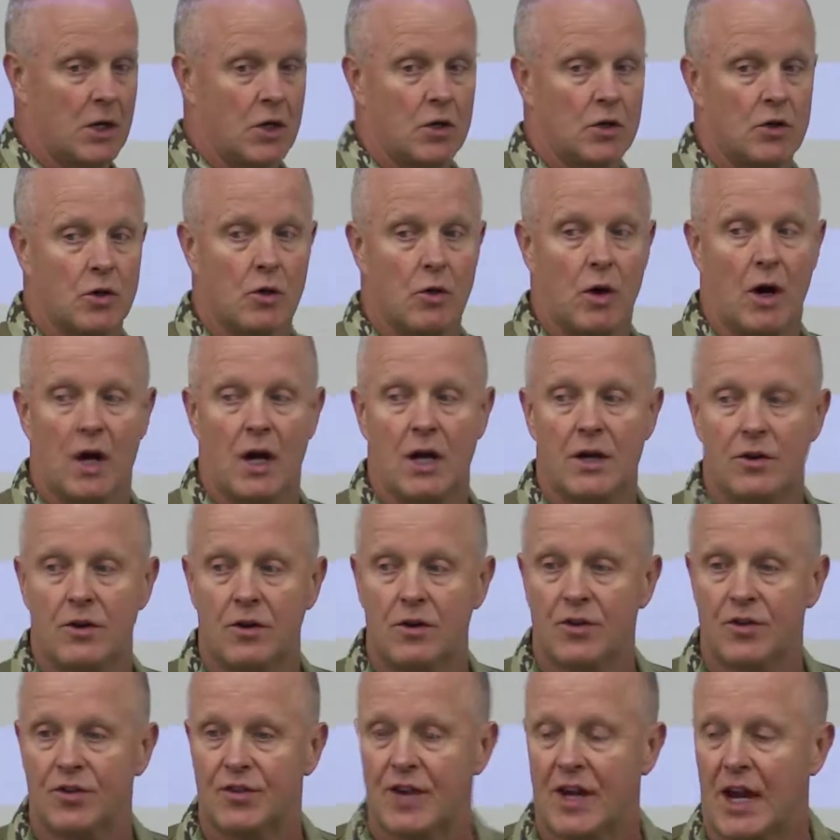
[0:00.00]
to
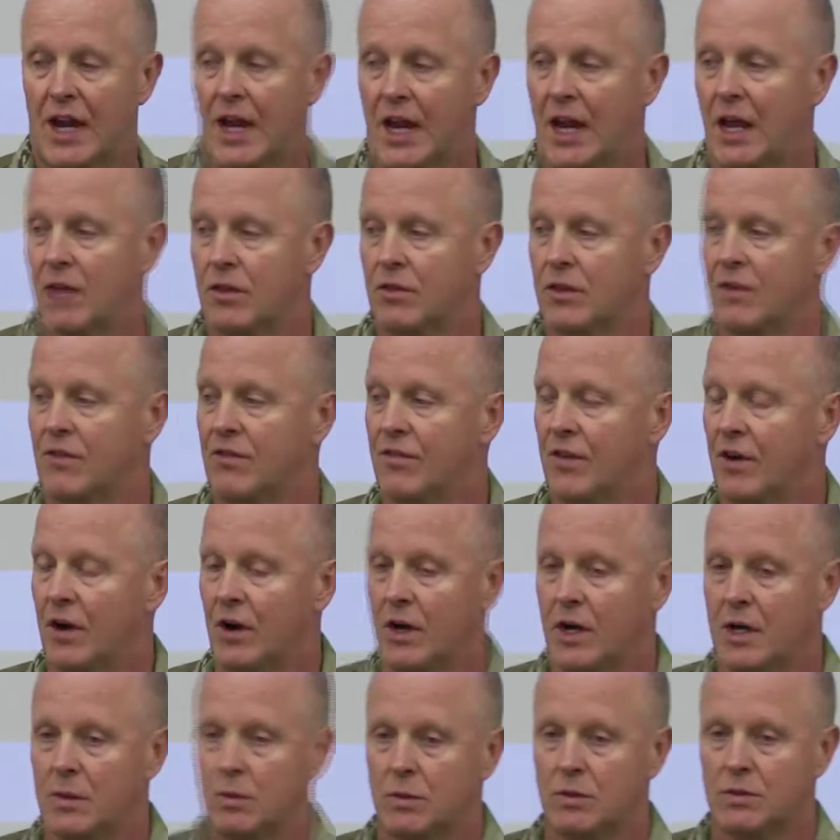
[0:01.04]
understand the
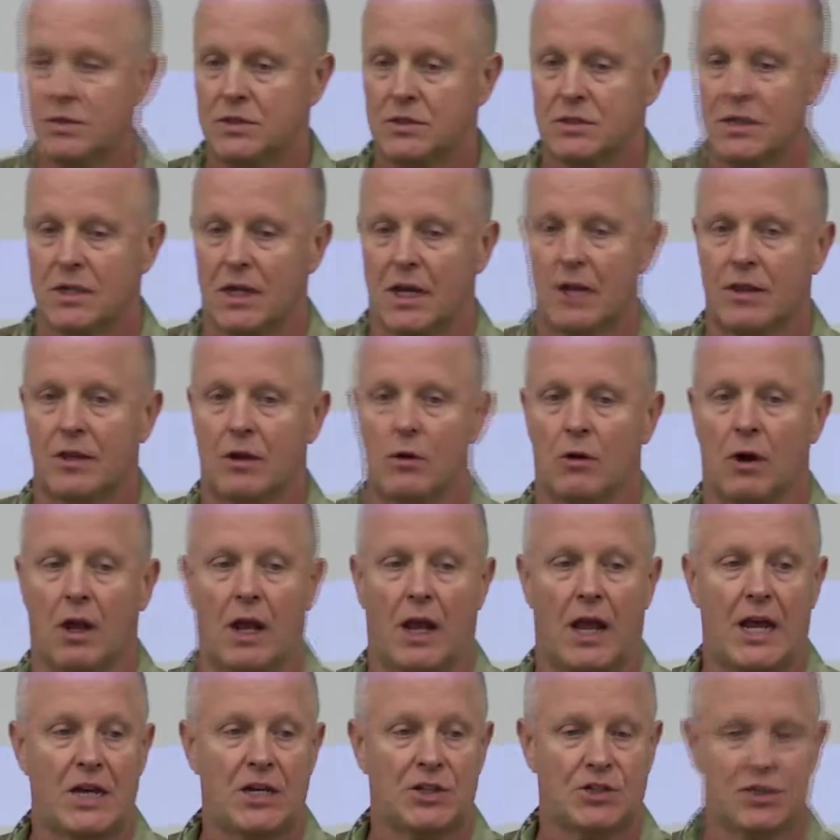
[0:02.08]
variables and the
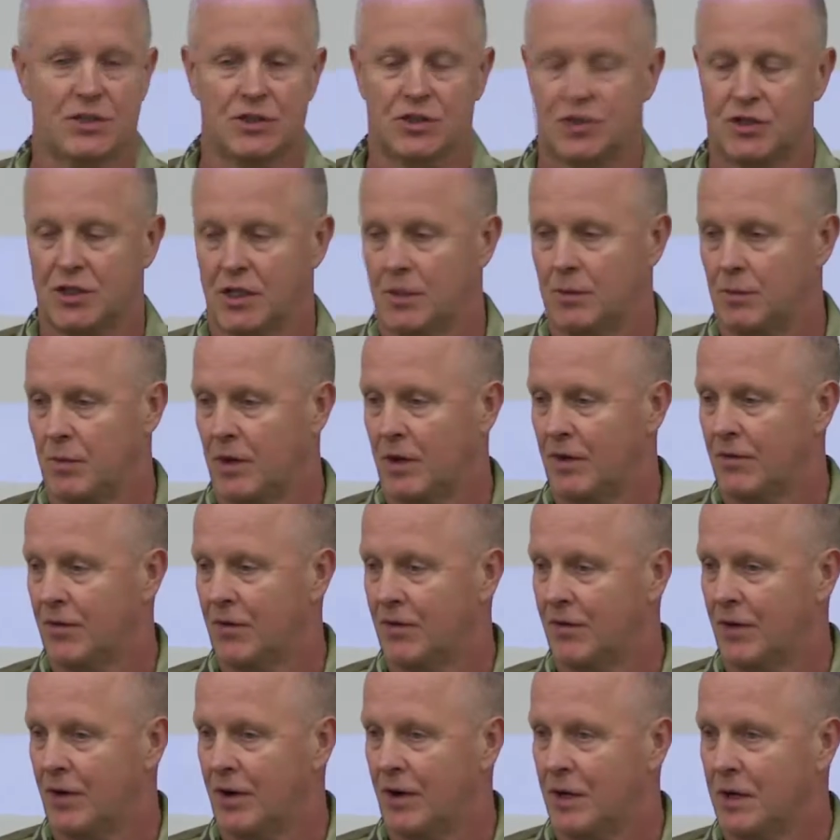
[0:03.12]
relationship of the
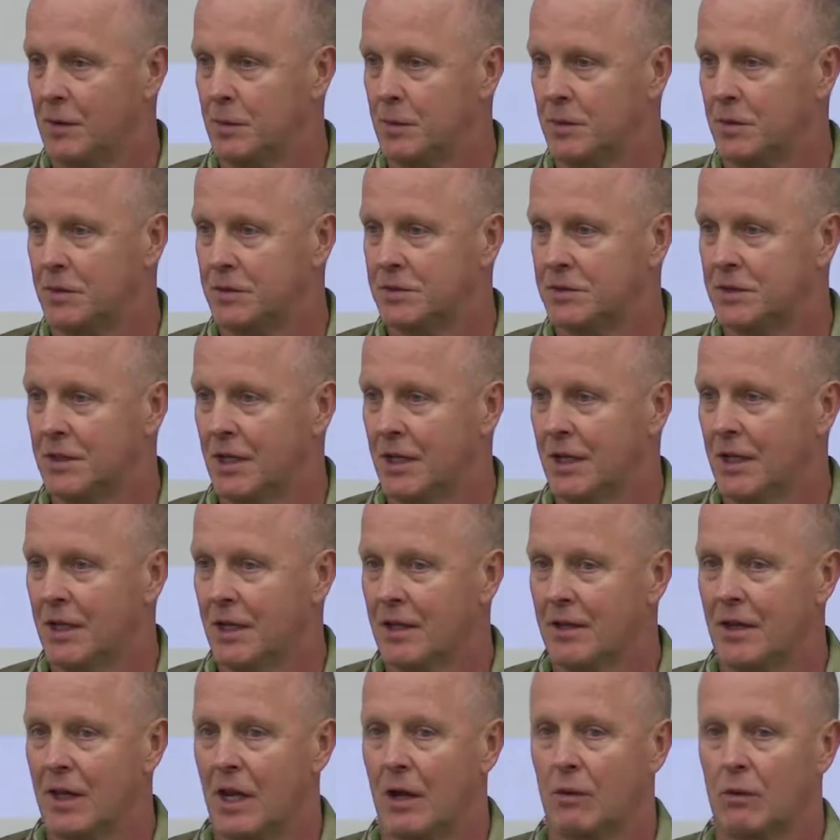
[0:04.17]
variables
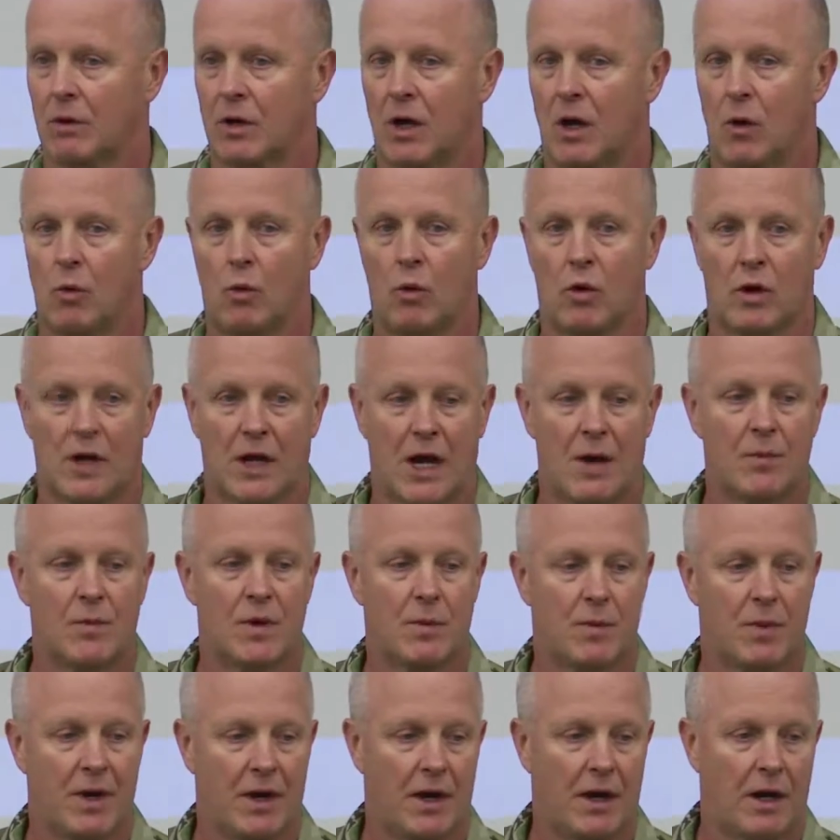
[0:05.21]
that will come to
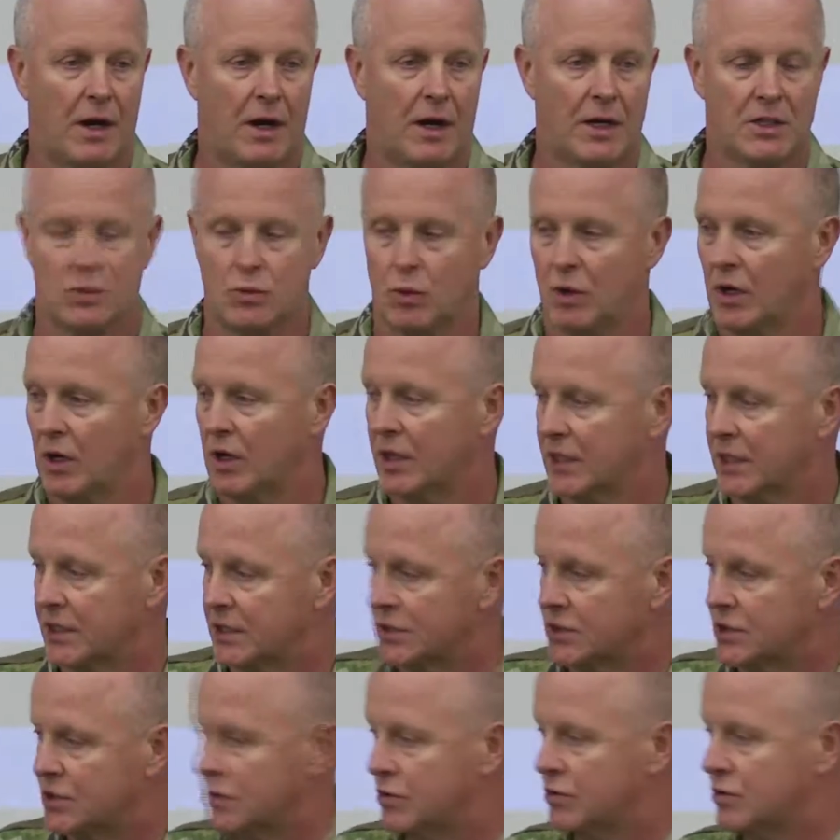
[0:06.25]
bear as we look at
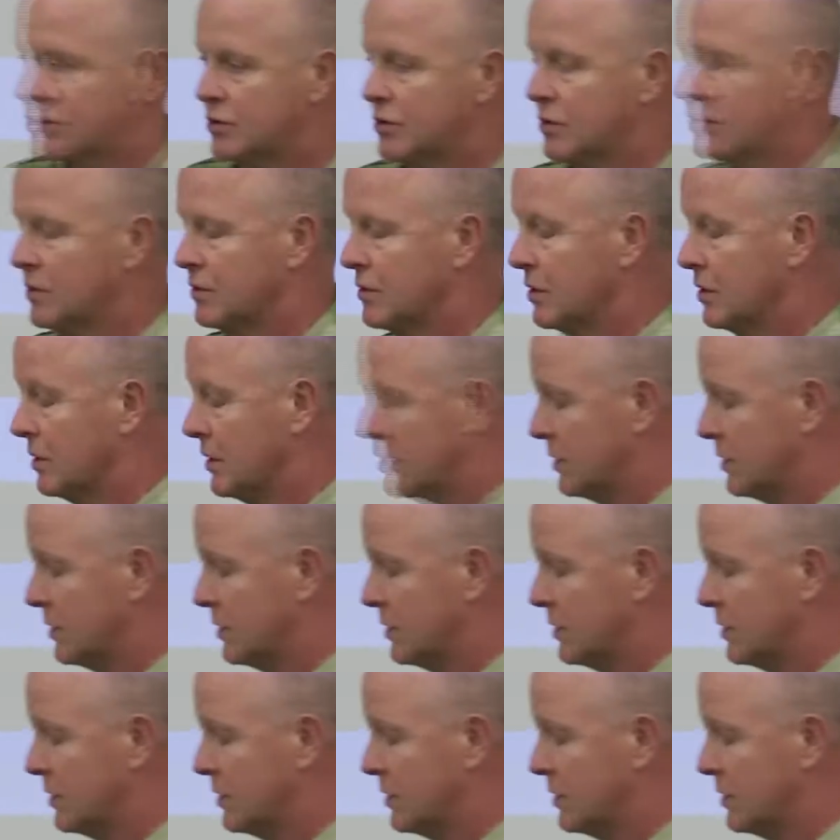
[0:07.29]
the